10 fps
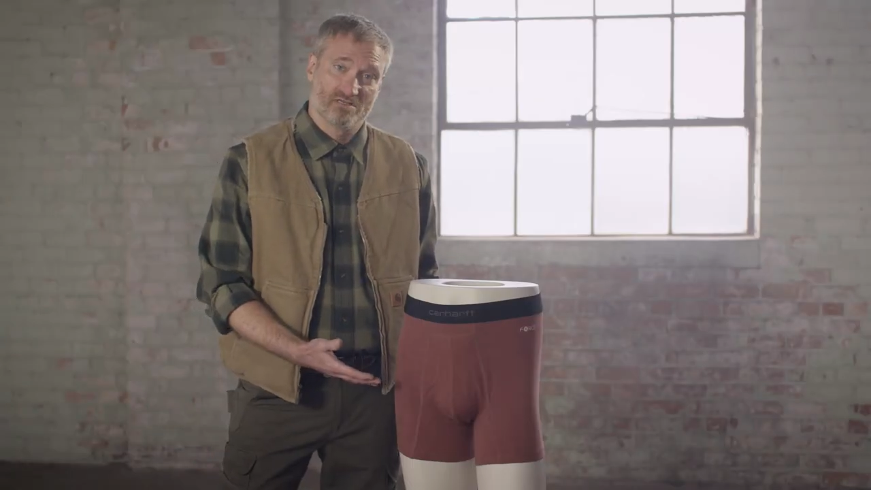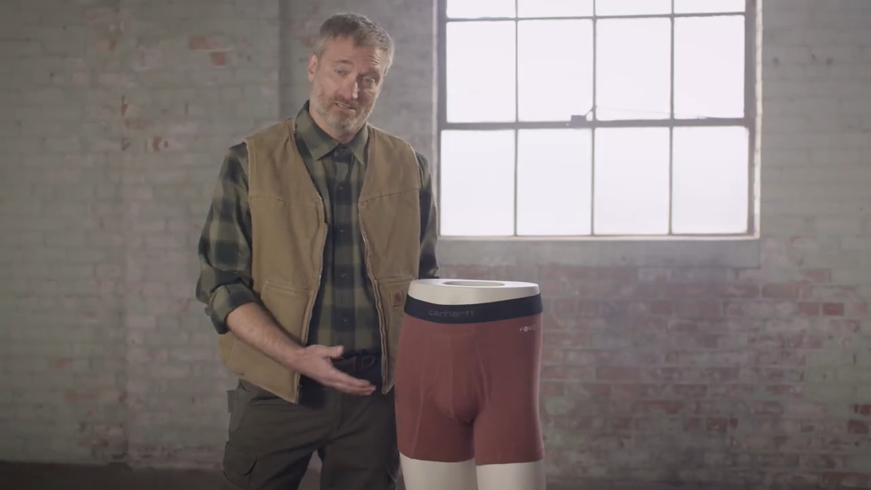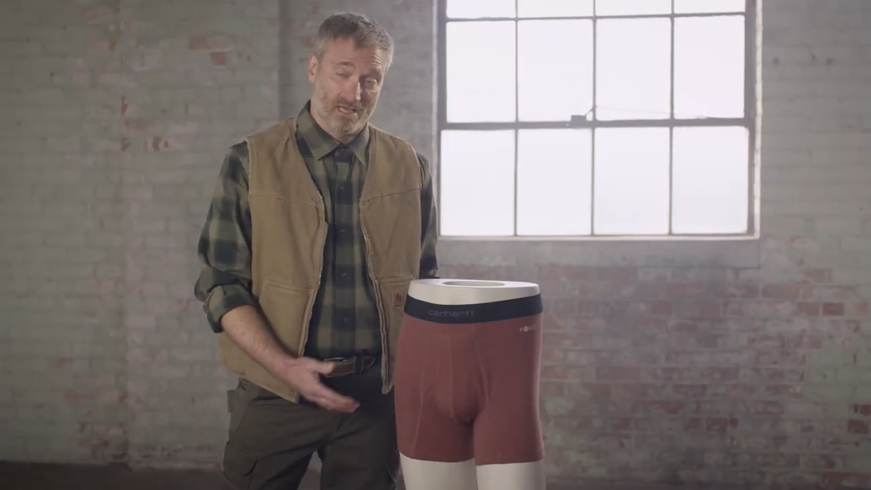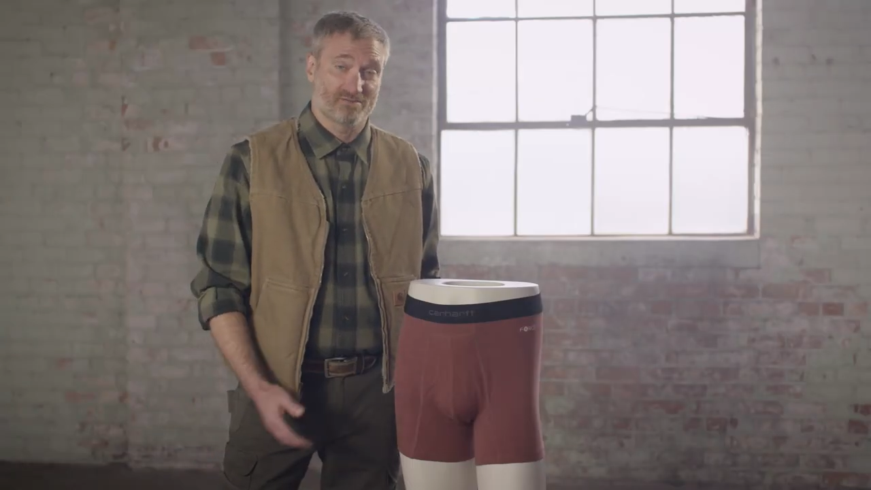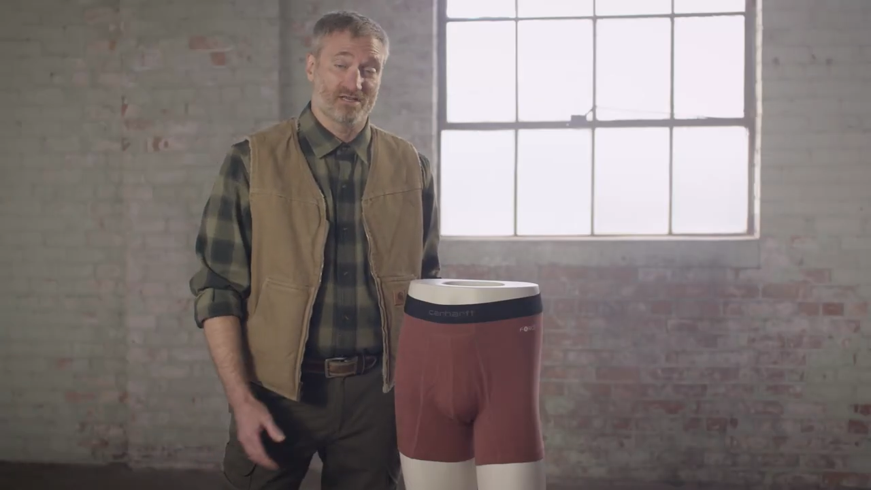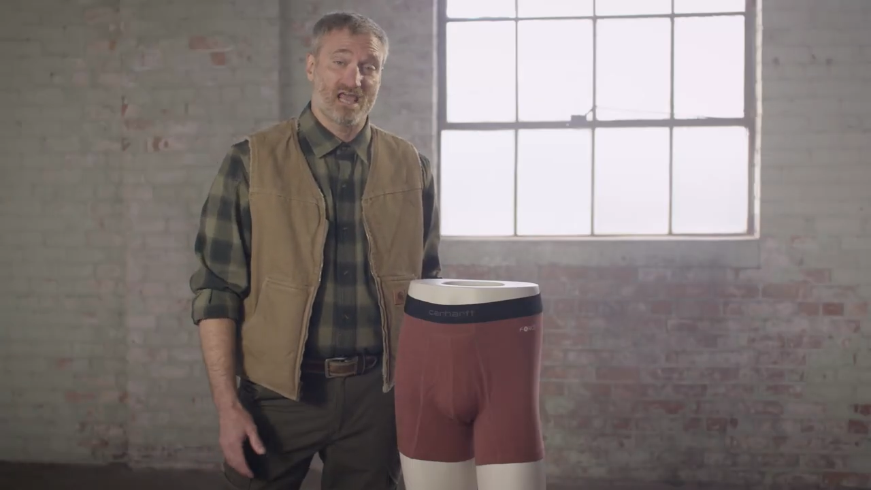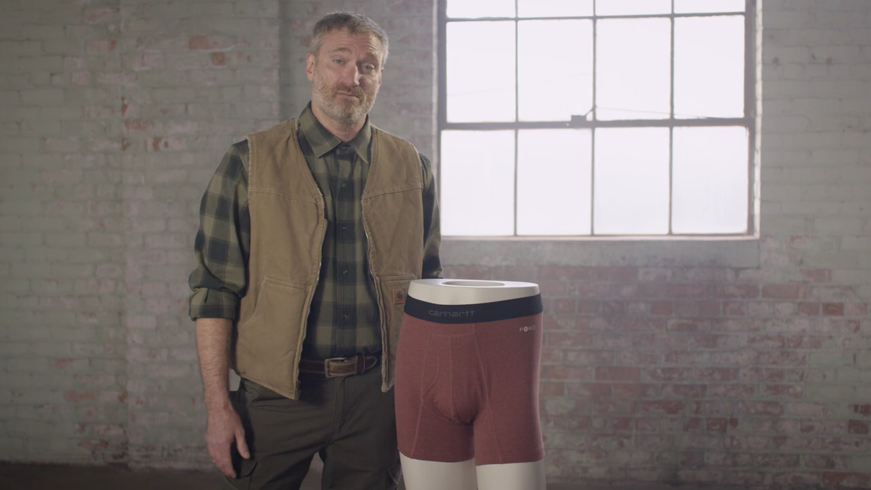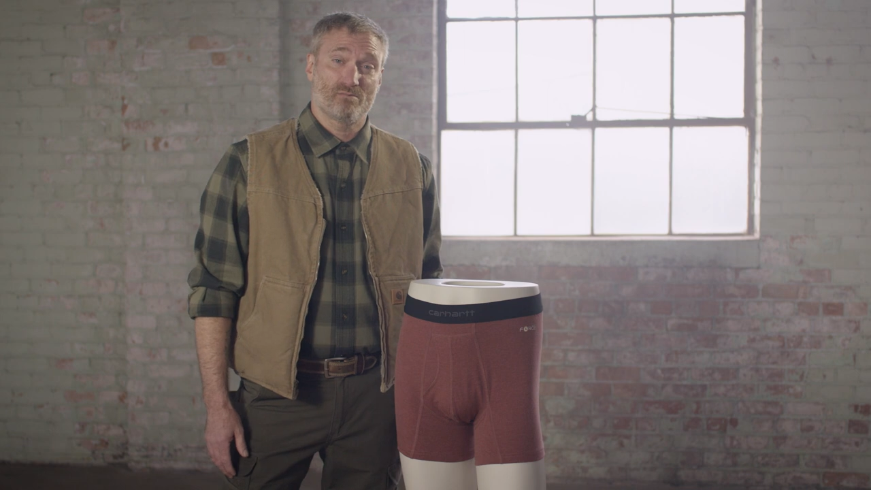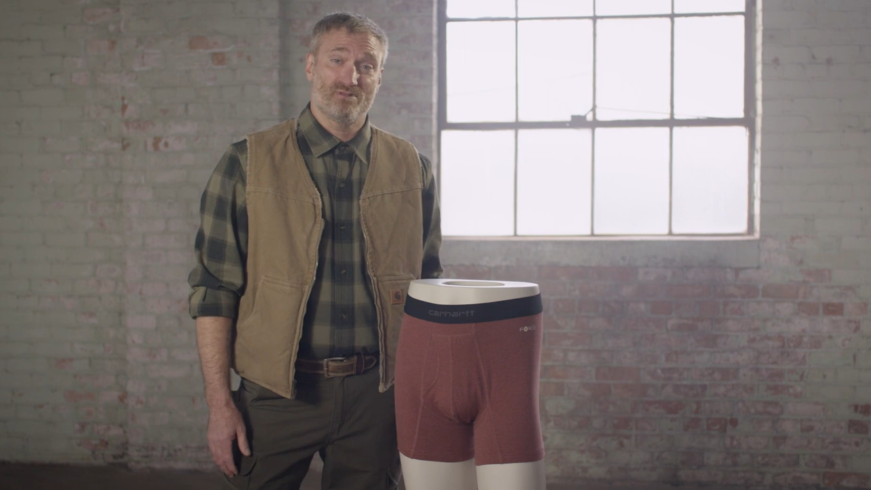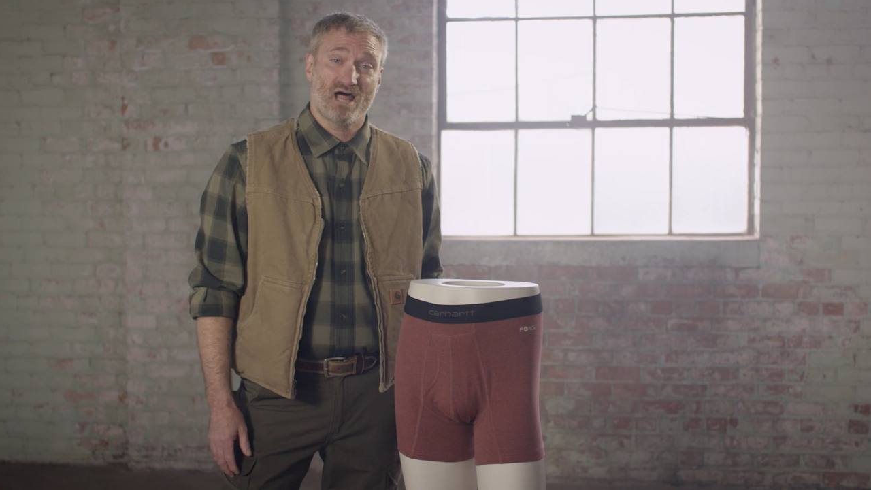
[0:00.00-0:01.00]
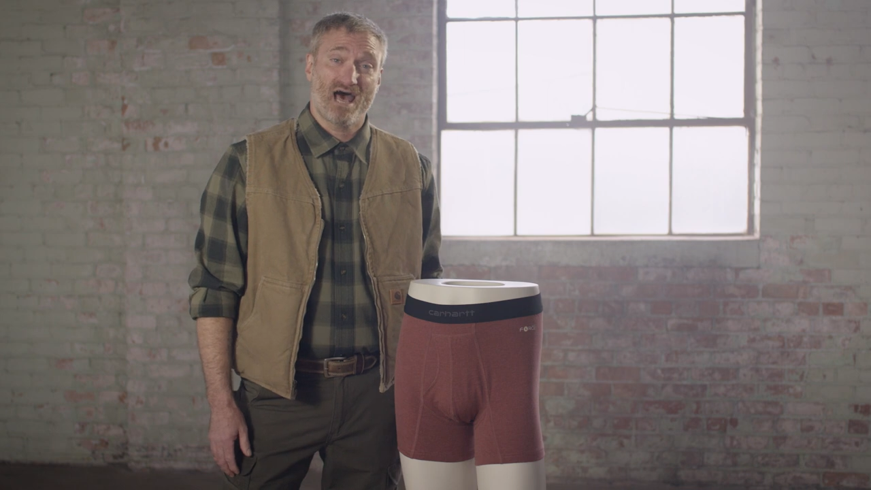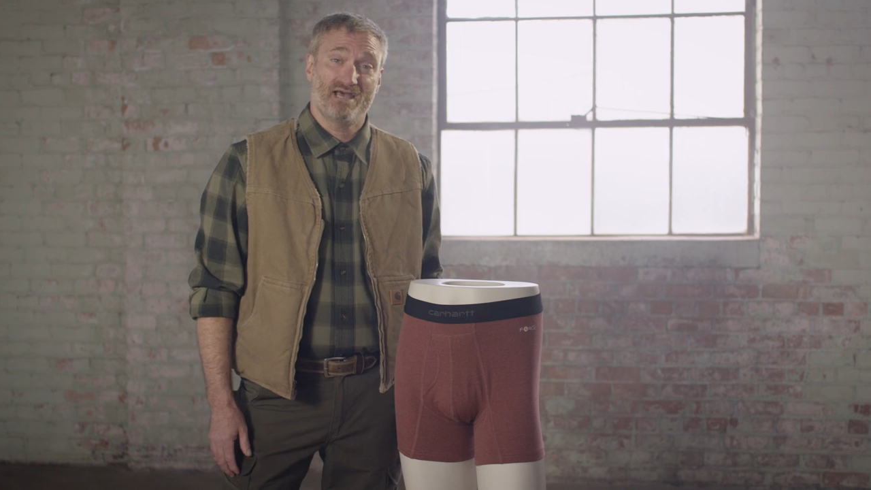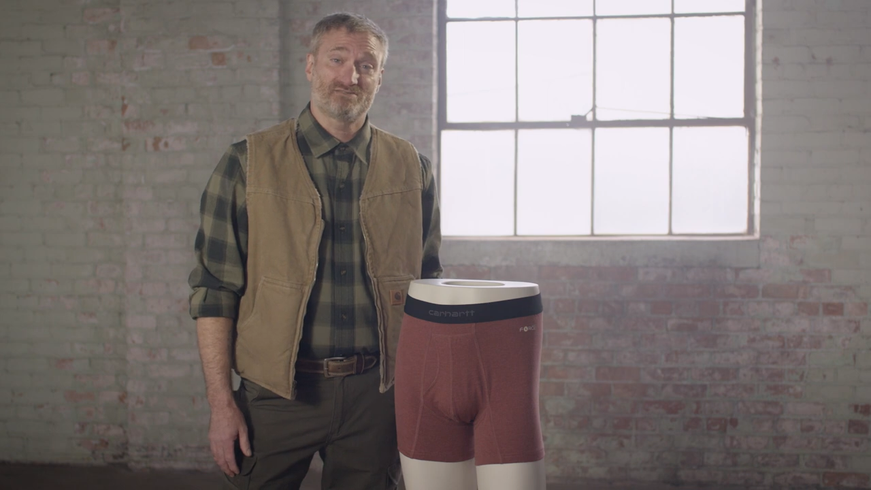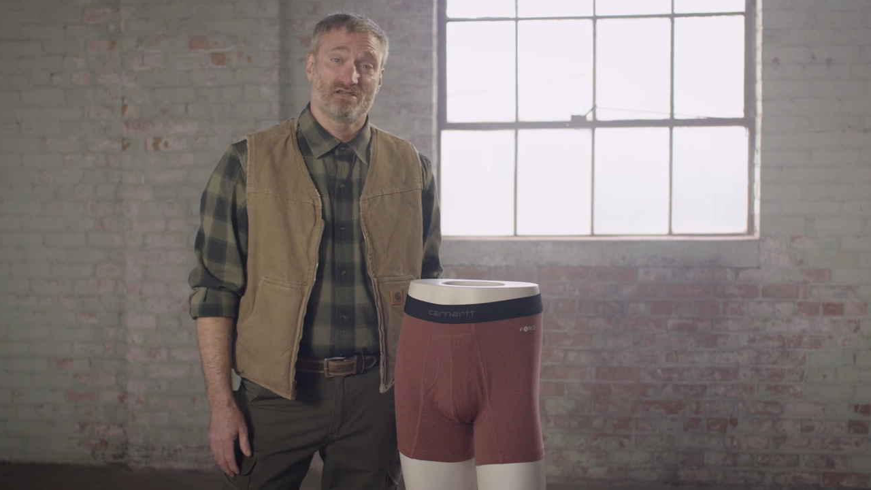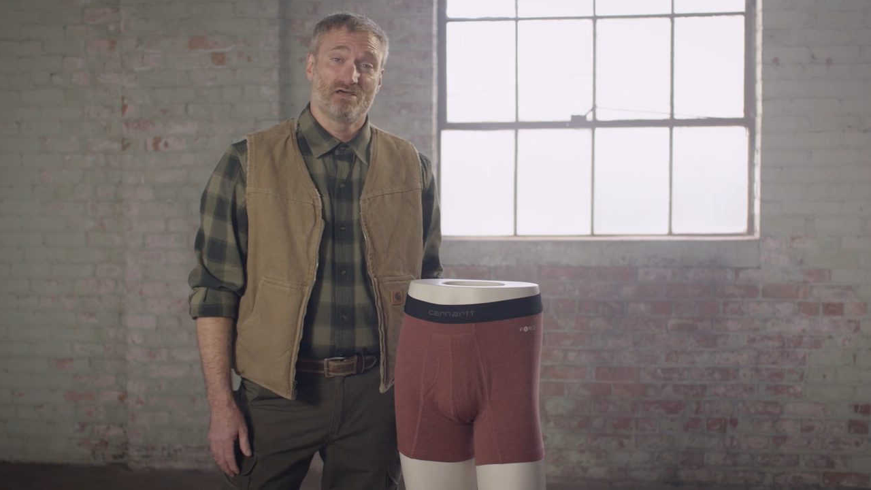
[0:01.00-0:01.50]
Like the name
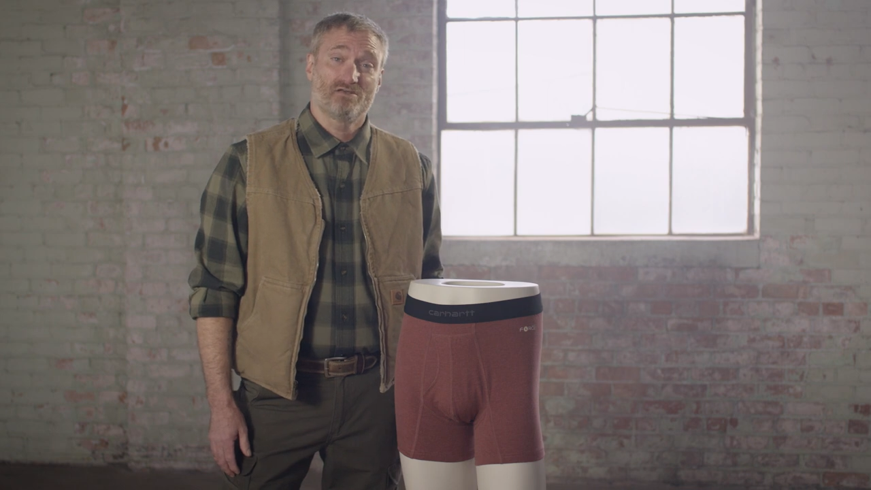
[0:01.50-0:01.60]
implies,